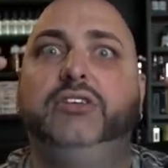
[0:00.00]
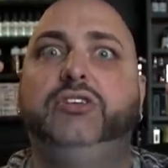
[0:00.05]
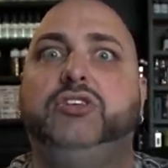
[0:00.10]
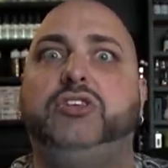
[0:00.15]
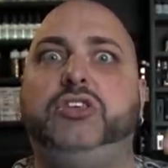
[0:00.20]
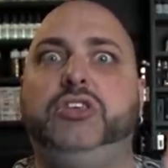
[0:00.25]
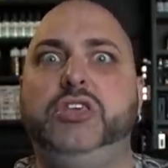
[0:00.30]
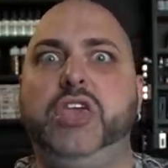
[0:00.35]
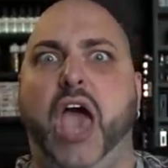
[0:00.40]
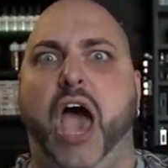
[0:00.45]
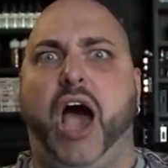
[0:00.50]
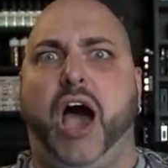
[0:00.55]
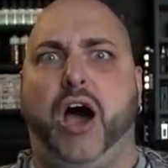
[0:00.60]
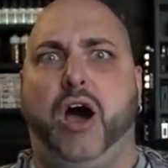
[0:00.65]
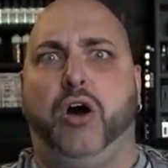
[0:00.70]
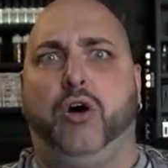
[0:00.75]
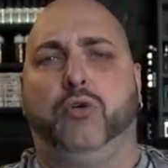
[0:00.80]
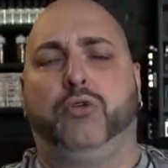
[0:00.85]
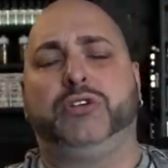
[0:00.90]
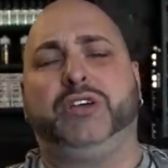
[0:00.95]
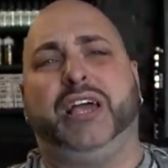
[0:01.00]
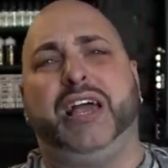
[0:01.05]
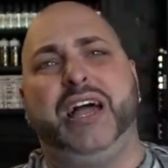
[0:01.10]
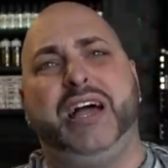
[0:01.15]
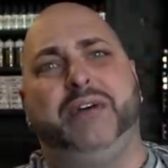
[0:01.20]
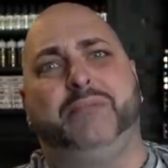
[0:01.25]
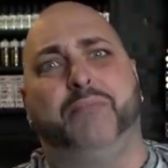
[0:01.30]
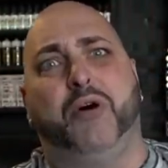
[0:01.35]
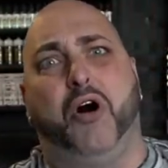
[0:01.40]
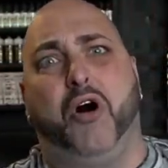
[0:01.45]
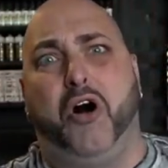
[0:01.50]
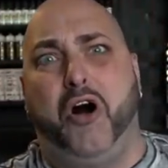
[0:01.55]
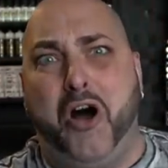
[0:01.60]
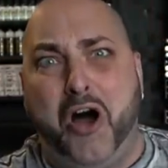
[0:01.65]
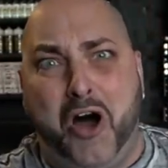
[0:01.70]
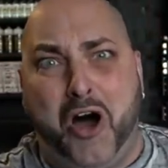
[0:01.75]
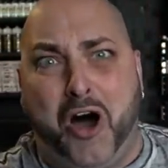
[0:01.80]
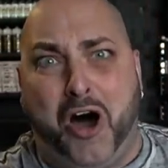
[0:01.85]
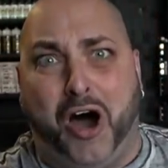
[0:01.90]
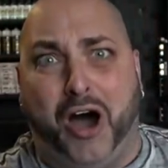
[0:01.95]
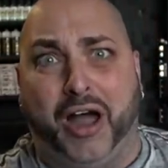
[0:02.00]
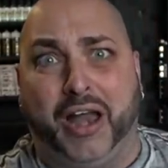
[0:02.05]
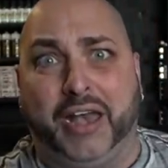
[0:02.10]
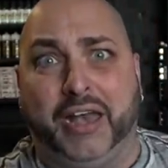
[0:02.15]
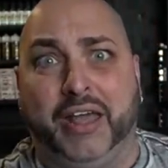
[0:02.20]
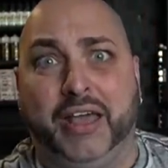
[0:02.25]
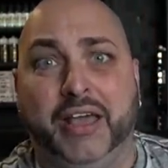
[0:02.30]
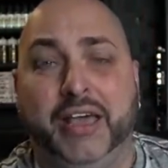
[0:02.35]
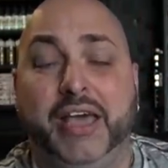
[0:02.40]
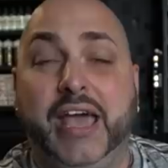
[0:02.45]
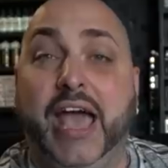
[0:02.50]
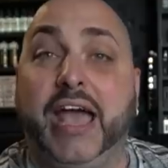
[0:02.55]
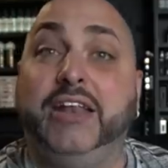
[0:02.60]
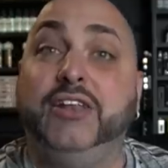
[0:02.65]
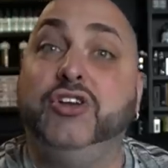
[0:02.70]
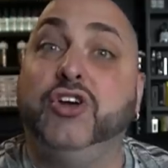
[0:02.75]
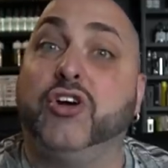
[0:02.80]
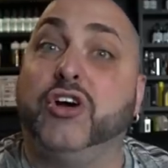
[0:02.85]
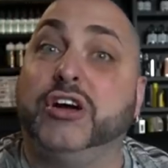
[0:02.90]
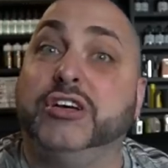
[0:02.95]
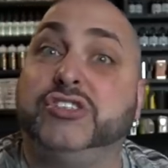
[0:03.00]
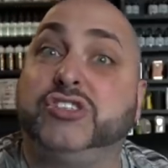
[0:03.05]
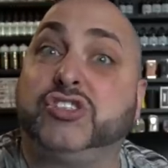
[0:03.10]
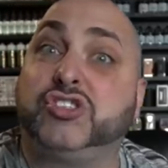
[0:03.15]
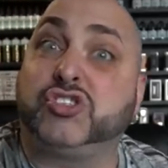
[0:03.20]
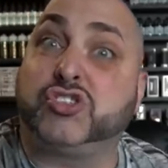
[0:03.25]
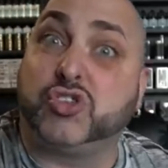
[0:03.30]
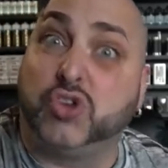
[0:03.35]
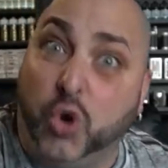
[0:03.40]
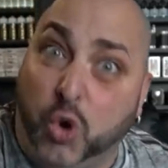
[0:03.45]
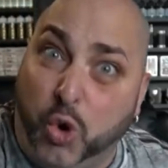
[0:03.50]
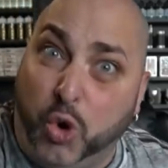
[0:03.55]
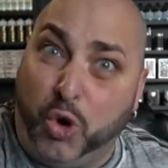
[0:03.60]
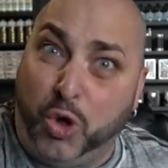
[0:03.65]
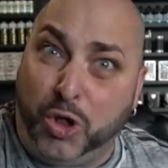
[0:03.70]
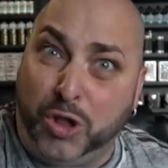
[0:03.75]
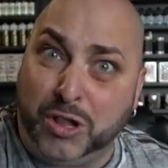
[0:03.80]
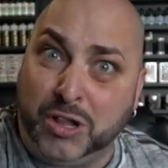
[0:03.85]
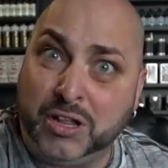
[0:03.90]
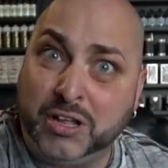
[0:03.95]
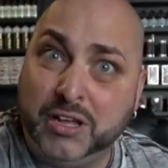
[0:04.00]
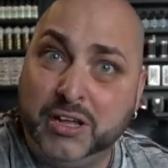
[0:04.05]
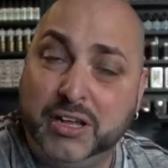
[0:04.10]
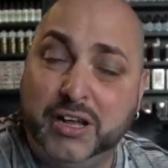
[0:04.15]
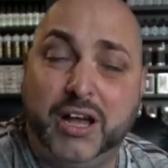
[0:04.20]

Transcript: Yo, come on. And you're a school?